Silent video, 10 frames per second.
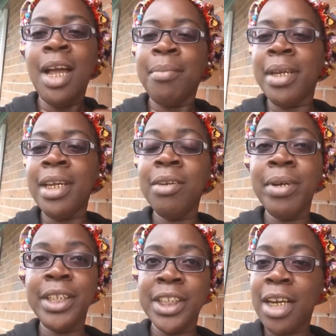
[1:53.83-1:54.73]
But
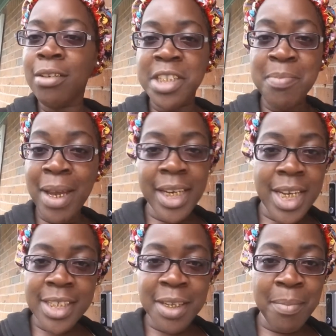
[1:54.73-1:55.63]
anyways, y'all, see my
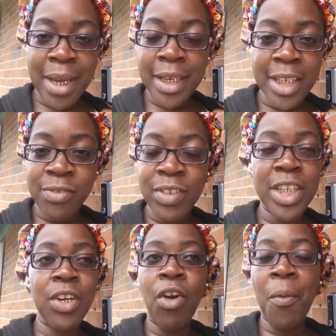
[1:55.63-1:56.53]
nails in my next
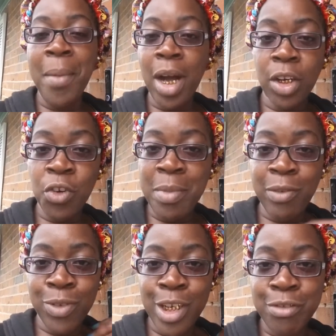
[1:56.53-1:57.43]
video on my
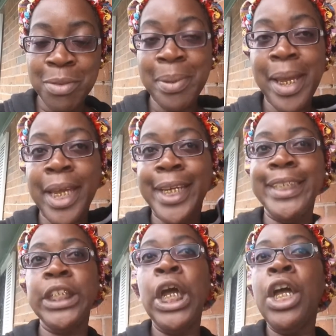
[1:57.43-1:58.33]
Goldmouth 100 page.